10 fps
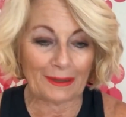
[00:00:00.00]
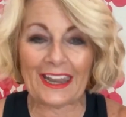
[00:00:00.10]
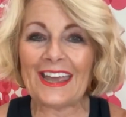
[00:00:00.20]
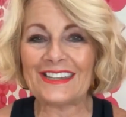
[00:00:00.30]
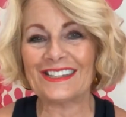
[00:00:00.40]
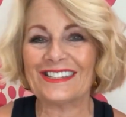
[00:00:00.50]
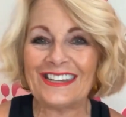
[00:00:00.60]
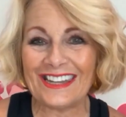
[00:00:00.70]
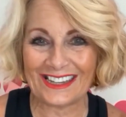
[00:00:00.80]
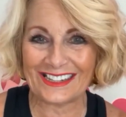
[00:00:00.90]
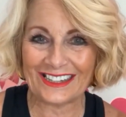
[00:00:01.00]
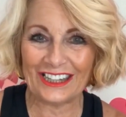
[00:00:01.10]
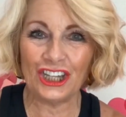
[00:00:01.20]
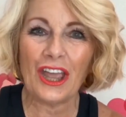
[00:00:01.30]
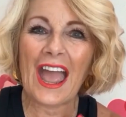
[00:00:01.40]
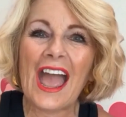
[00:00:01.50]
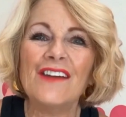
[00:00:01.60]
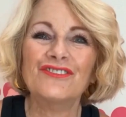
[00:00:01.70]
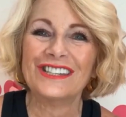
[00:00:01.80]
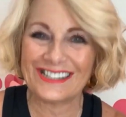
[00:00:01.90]
But he had to see it. You
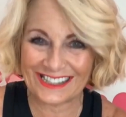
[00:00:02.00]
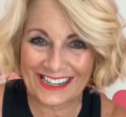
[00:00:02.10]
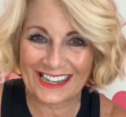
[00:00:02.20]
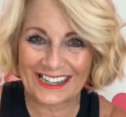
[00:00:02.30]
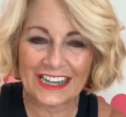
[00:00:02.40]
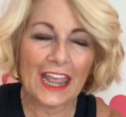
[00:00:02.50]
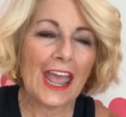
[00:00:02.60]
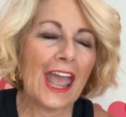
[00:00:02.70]
have to see it.